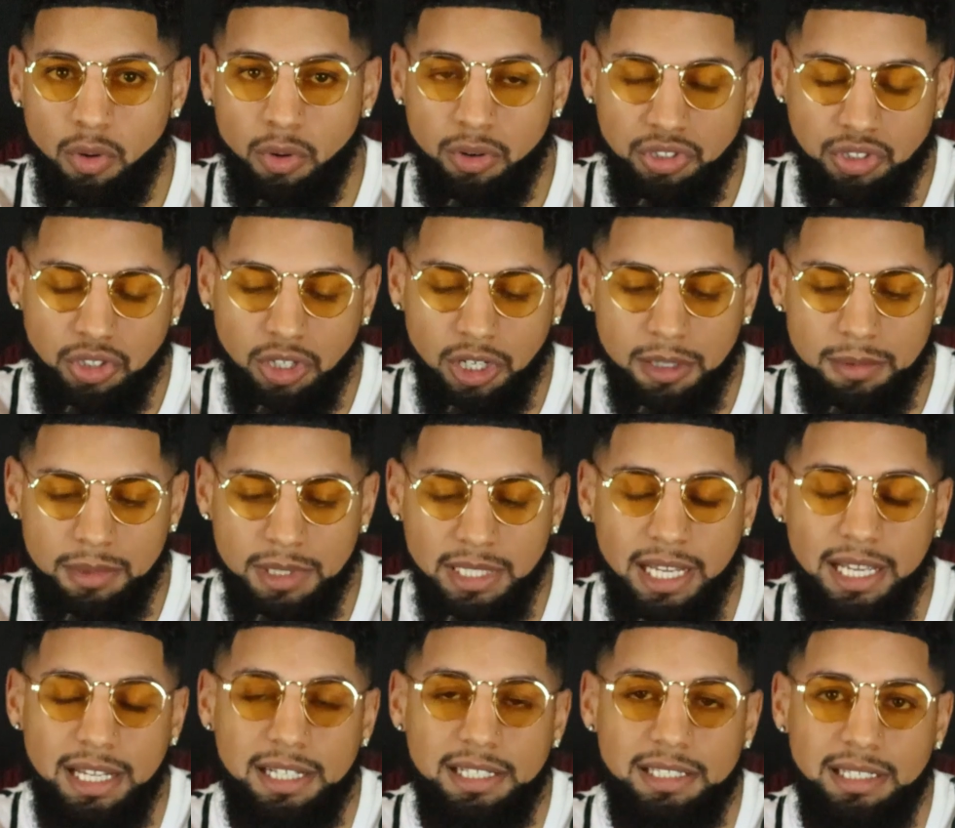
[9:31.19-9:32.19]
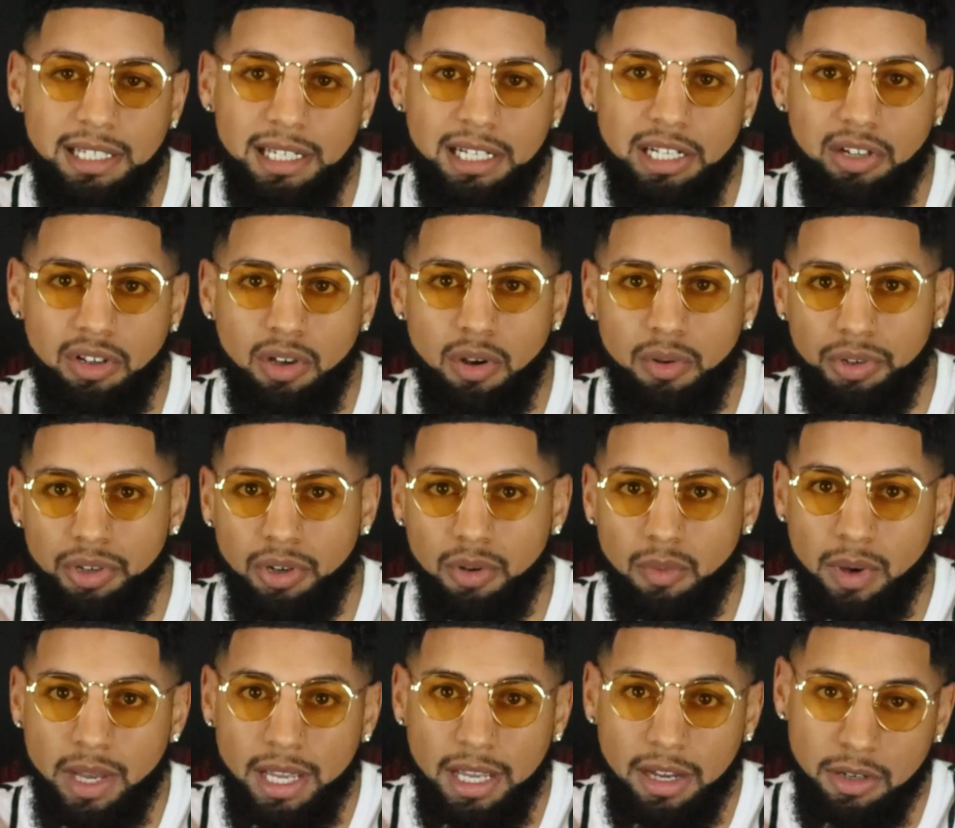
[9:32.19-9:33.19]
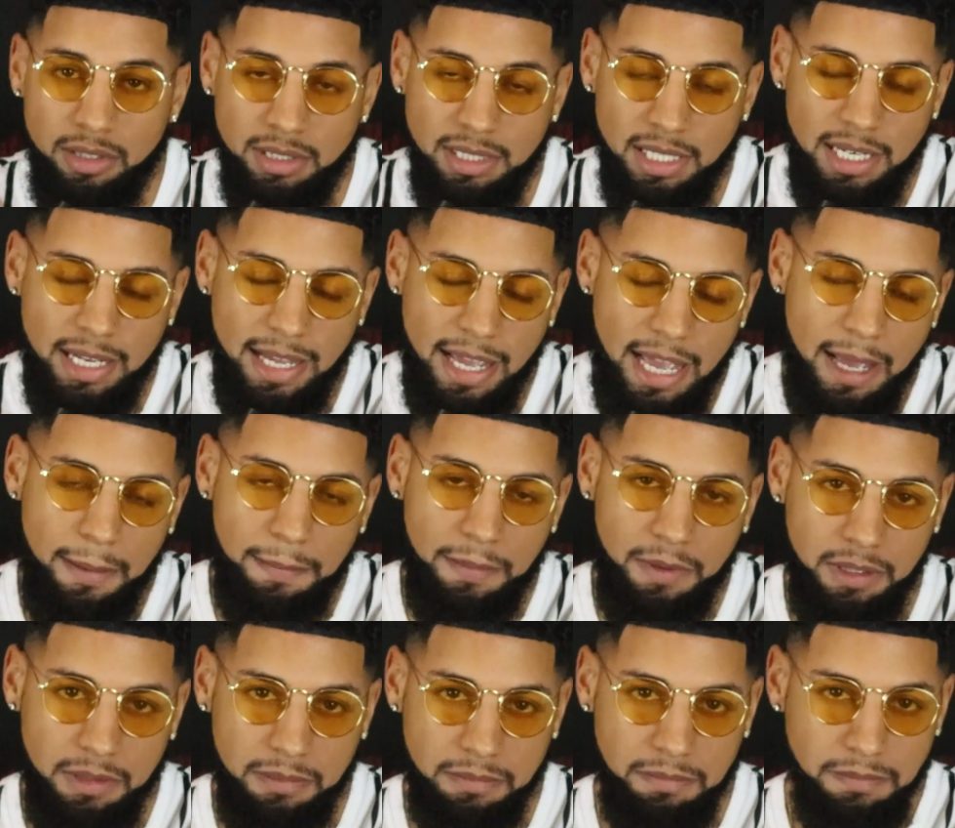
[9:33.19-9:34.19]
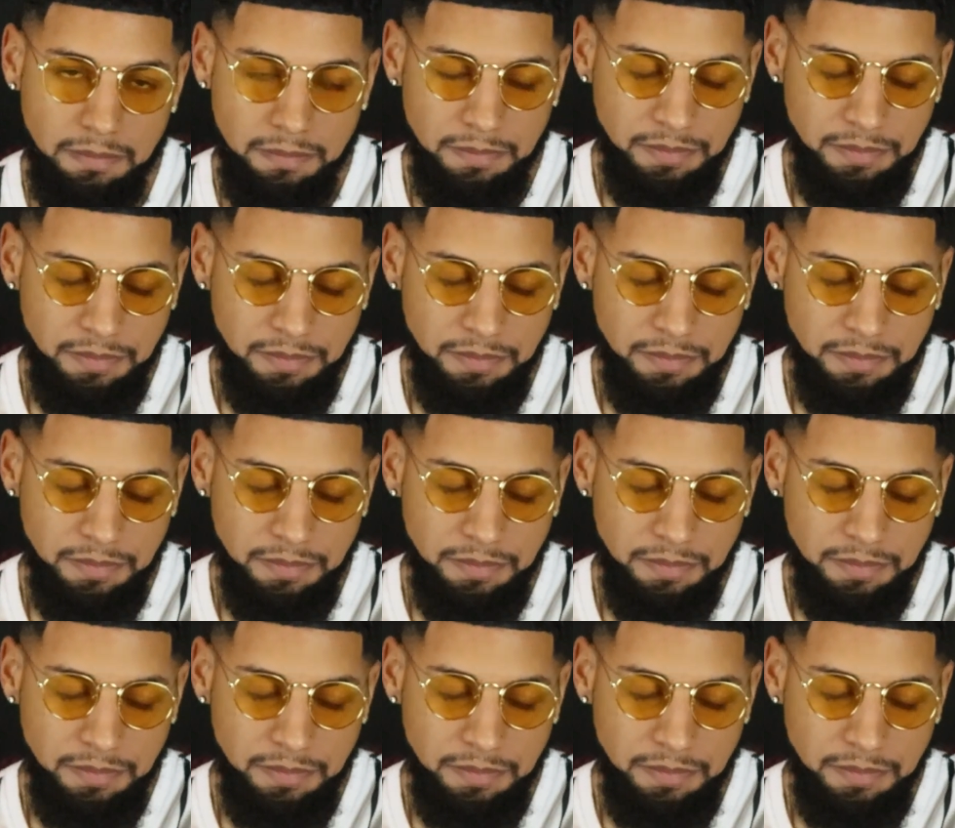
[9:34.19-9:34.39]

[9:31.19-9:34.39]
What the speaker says: or circumstance didn't go your way, or didn't happen,